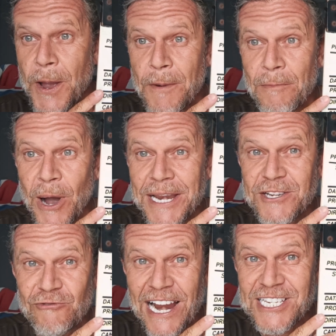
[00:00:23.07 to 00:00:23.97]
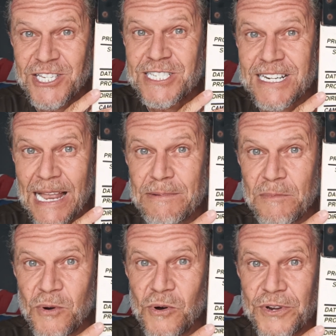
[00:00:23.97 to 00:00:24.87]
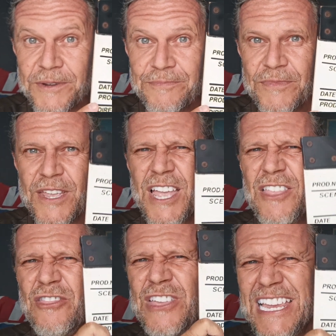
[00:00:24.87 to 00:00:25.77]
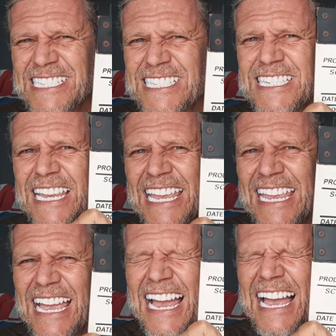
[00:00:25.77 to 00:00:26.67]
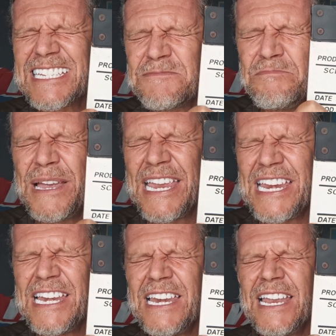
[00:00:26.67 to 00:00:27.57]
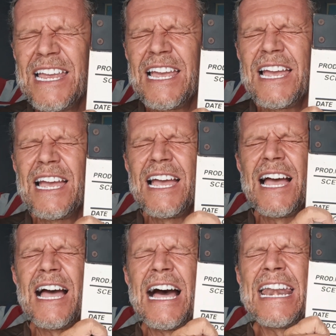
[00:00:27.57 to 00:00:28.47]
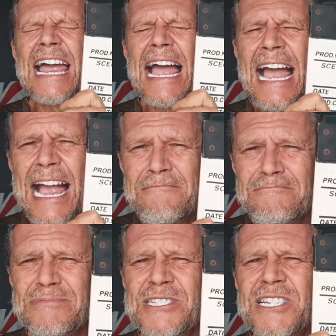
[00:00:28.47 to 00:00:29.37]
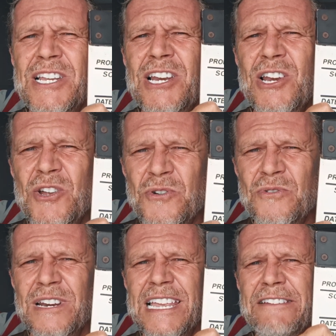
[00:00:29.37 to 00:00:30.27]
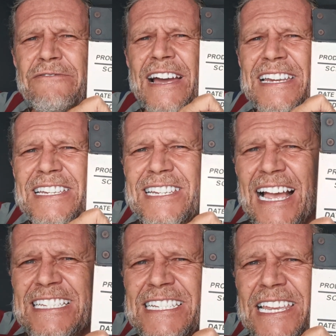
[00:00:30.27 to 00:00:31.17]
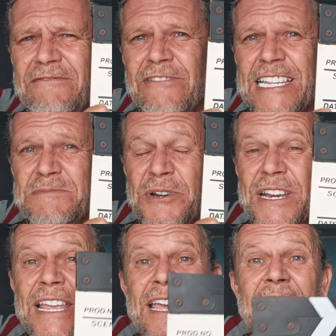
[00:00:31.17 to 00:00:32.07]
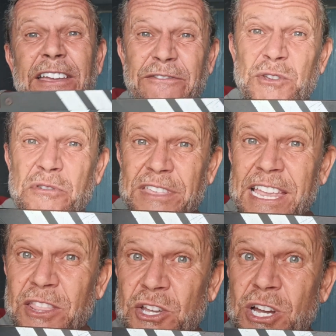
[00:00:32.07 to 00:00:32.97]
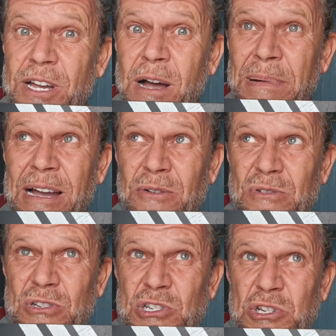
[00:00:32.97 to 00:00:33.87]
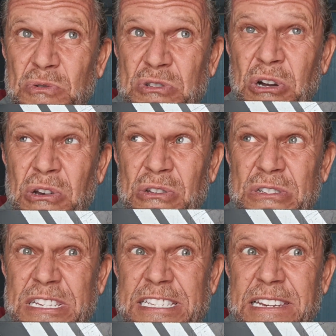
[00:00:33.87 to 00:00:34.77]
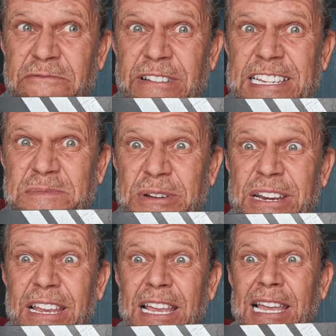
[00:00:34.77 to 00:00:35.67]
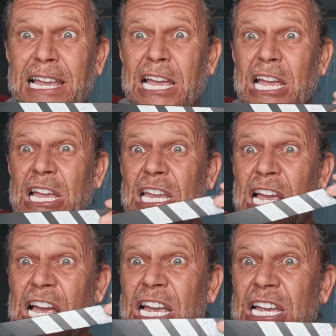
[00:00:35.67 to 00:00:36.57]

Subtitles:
My director's clapperboard. This has been an absolutely fantastic investment if you think that about $2 is an investment. Yeah?